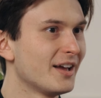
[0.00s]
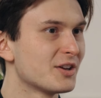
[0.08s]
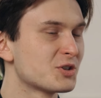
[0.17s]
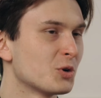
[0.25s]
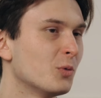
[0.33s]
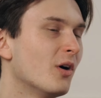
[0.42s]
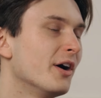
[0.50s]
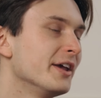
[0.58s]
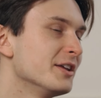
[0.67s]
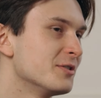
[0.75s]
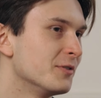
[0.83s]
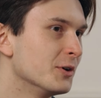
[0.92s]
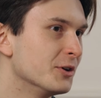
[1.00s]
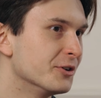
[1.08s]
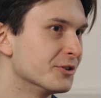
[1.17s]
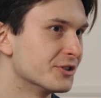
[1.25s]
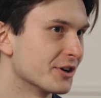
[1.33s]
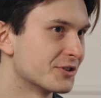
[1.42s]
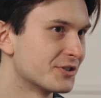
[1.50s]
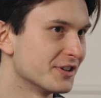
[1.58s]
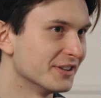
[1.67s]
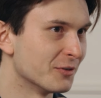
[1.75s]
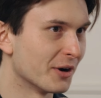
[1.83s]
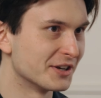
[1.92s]
So I interview you just
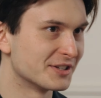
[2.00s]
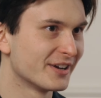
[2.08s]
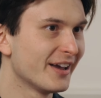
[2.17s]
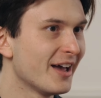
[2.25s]
in the right